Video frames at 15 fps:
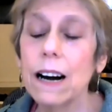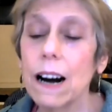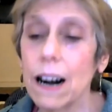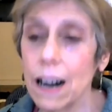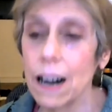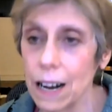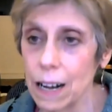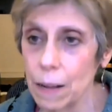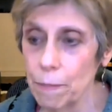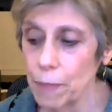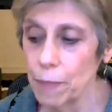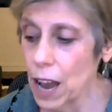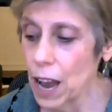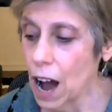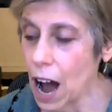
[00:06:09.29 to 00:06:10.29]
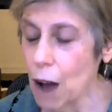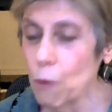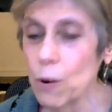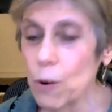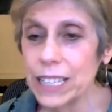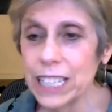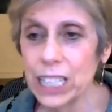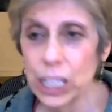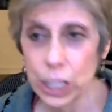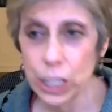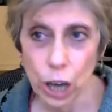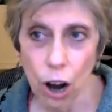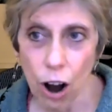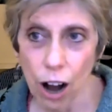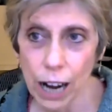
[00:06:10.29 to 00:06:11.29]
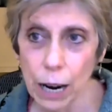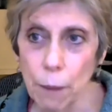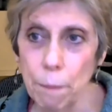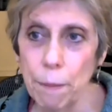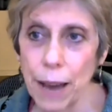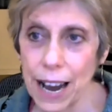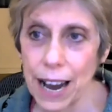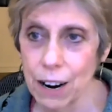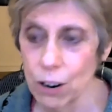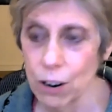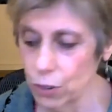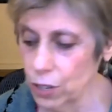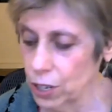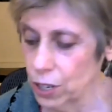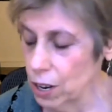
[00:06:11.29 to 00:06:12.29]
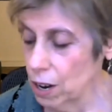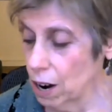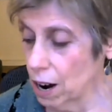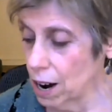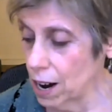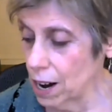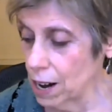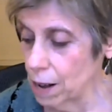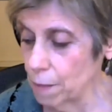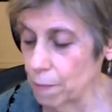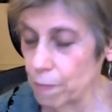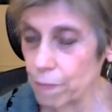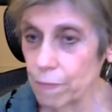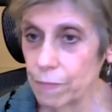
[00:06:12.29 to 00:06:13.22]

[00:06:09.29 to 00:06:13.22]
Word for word: um, I wanted to talk about um,